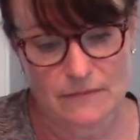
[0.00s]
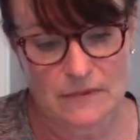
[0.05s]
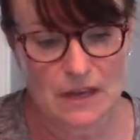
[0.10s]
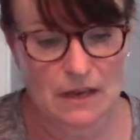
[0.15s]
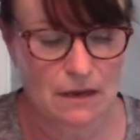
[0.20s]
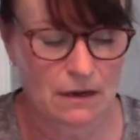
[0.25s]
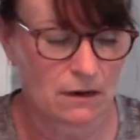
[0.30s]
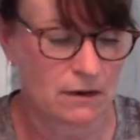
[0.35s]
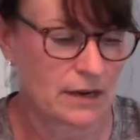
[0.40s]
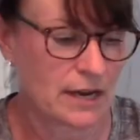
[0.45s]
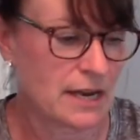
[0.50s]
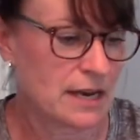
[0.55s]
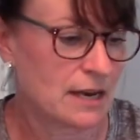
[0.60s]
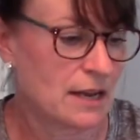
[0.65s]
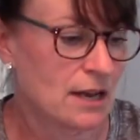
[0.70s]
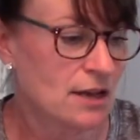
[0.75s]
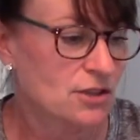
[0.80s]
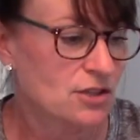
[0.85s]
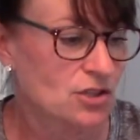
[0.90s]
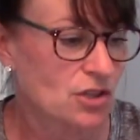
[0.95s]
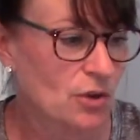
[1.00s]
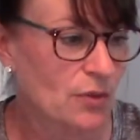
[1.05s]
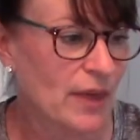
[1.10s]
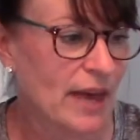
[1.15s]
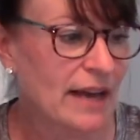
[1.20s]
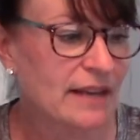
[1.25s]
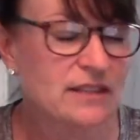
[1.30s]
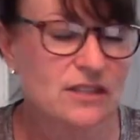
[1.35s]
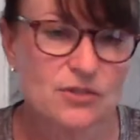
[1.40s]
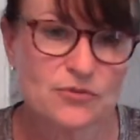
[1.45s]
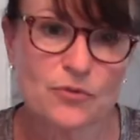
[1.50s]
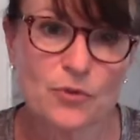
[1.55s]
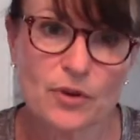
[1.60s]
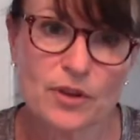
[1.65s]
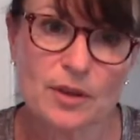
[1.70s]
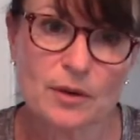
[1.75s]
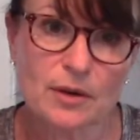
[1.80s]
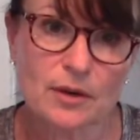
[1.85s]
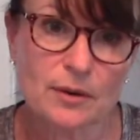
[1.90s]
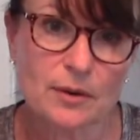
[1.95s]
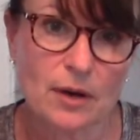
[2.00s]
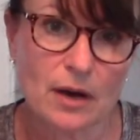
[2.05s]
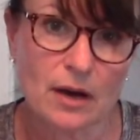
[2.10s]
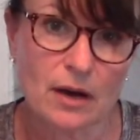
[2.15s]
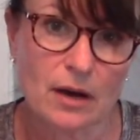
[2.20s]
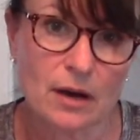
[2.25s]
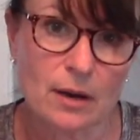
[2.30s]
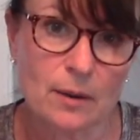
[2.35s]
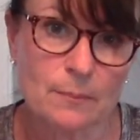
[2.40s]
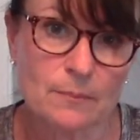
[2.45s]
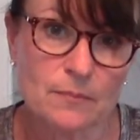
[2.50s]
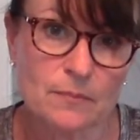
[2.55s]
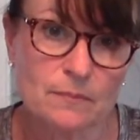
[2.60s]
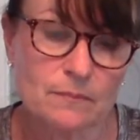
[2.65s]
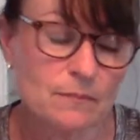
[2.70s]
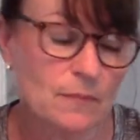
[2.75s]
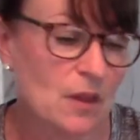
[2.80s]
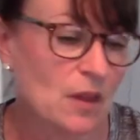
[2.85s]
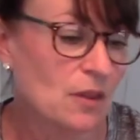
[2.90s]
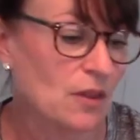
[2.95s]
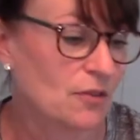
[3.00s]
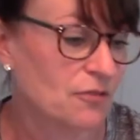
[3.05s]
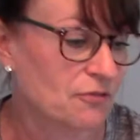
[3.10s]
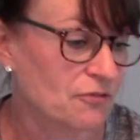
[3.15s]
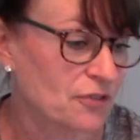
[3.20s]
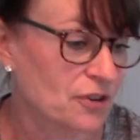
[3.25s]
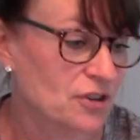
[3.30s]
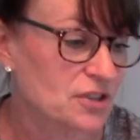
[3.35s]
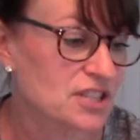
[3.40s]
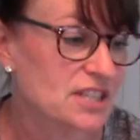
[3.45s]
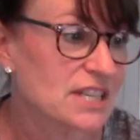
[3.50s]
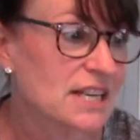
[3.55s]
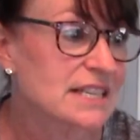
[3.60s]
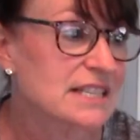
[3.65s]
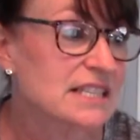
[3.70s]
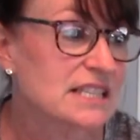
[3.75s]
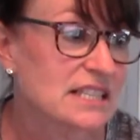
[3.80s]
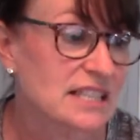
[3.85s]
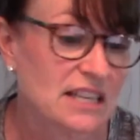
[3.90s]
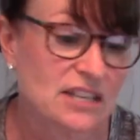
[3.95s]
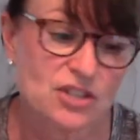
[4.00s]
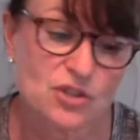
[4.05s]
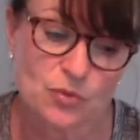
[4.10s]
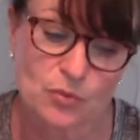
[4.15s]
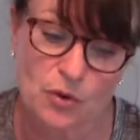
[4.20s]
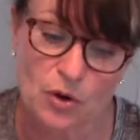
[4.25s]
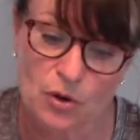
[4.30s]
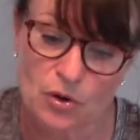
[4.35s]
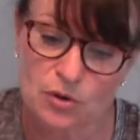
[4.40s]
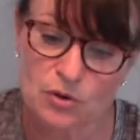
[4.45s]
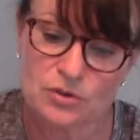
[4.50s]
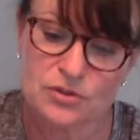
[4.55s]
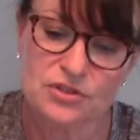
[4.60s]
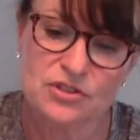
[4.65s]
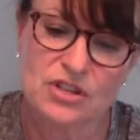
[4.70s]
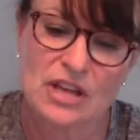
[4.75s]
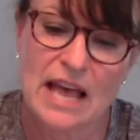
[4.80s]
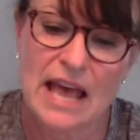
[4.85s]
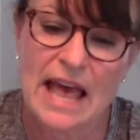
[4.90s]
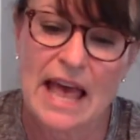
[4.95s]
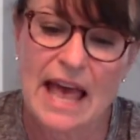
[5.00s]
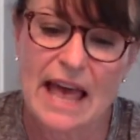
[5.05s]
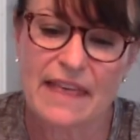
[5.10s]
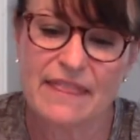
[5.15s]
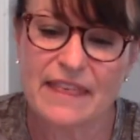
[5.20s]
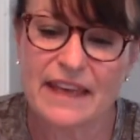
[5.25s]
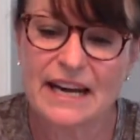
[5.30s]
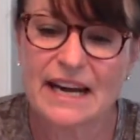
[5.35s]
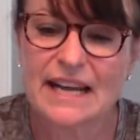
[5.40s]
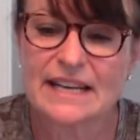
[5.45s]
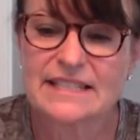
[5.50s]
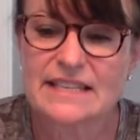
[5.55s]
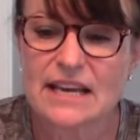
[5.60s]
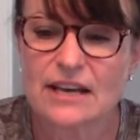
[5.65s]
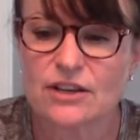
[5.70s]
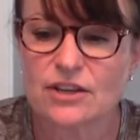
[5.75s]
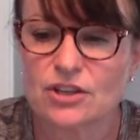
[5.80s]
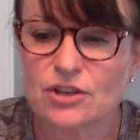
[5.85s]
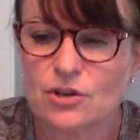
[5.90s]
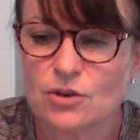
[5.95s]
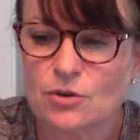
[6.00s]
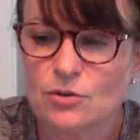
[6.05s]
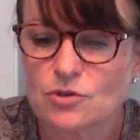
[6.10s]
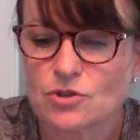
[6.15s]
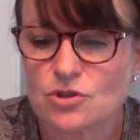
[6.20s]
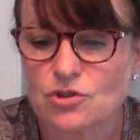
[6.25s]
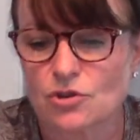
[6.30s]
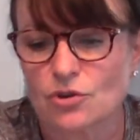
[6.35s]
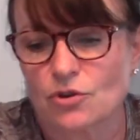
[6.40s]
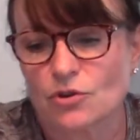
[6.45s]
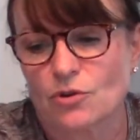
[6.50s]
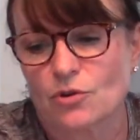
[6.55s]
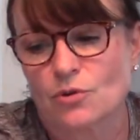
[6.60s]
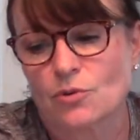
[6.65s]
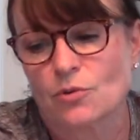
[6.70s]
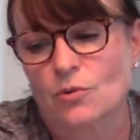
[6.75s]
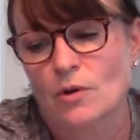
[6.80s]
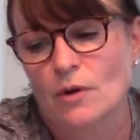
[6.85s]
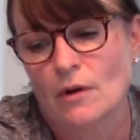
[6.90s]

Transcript: All right, so that's for the first 6 rolls, and then I tell you to